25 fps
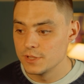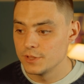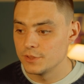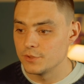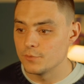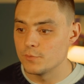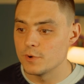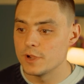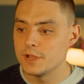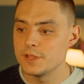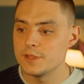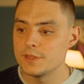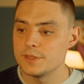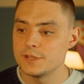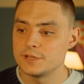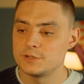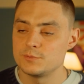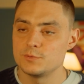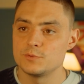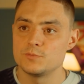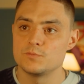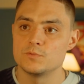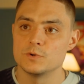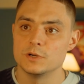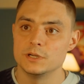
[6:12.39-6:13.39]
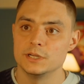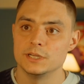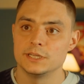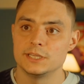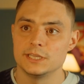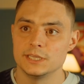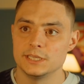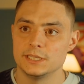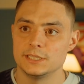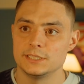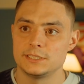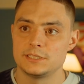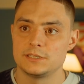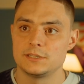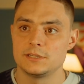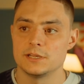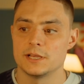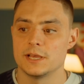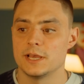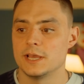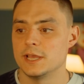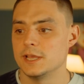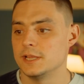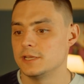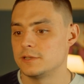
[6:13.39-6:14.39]
the way that this would work is
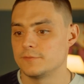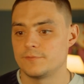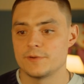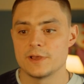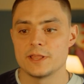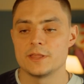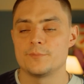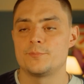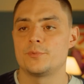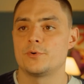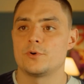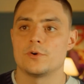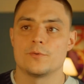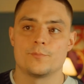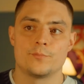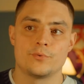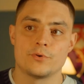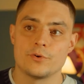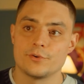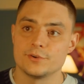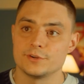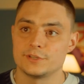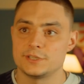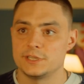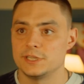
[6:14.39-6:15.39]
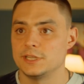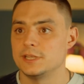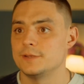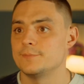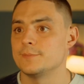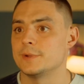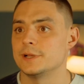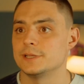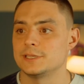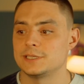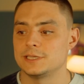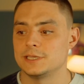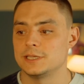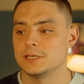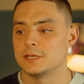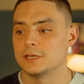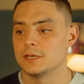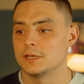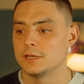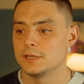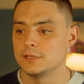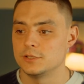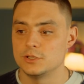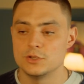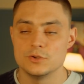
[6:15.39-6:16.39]
a developer or product team might see
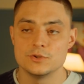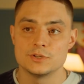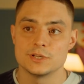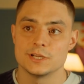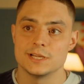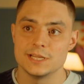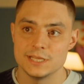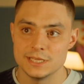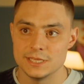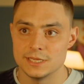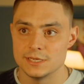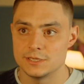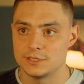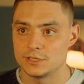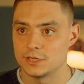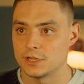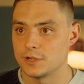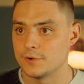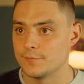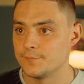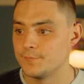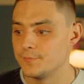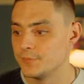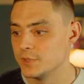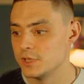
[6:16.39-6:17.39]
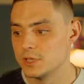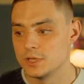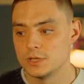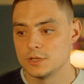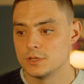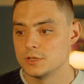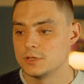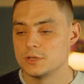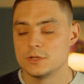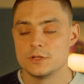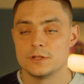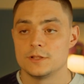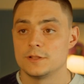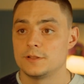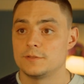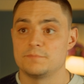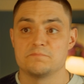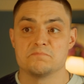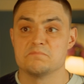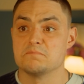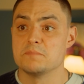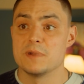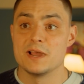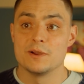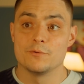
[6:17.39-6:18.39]
a user need, so
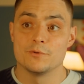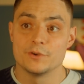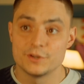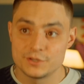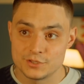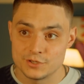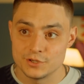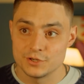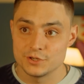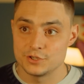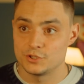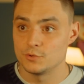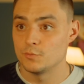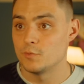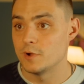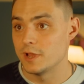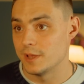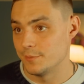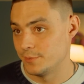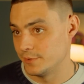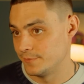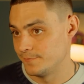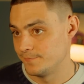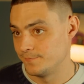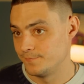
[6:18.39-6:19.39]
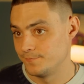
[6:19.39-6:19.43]
might want to search the web.